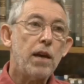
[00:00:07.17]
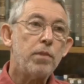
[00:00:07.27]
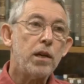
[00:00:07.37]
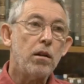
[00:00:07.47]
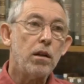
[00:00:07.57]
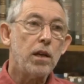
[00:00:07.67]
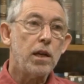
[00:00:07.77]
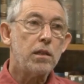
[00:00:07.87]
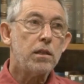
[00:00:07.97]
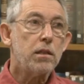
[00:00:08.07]
on camping
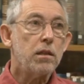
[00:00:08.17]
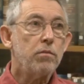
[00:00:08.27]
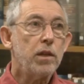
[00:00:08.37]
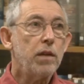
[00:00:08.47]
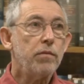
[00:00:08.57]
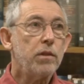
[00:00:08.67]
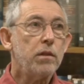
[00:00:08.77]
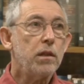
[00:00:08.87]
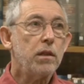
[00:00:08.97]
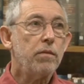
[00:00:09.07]
holidays, and we
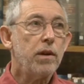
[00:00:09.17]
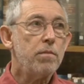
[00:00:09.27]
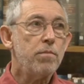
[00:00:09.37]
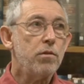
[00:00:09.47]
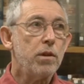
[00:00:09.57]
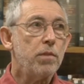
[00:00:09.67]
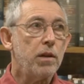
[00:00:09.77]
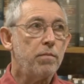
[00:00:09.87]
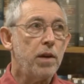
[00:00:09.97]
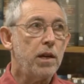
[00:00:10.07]
lived in a very boring
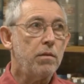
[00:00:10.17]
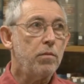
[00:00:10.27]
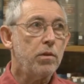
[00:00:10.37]
bit of Pinner.